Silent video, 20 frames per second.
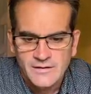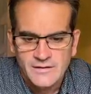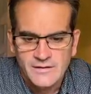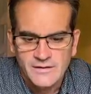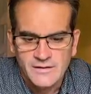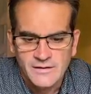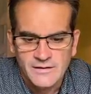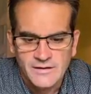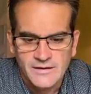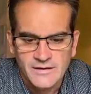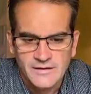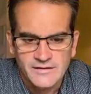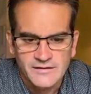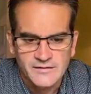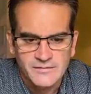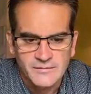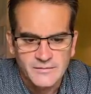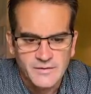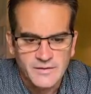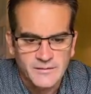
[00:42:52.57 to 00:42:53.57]
Uh,
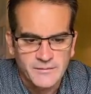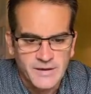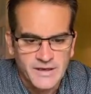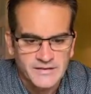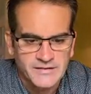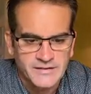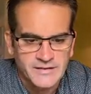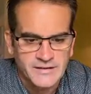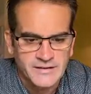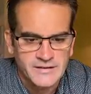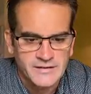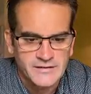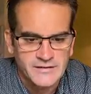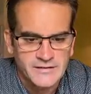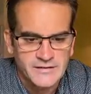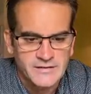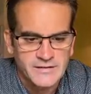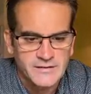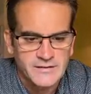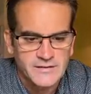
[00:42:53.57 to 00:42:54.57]
his the Buskies.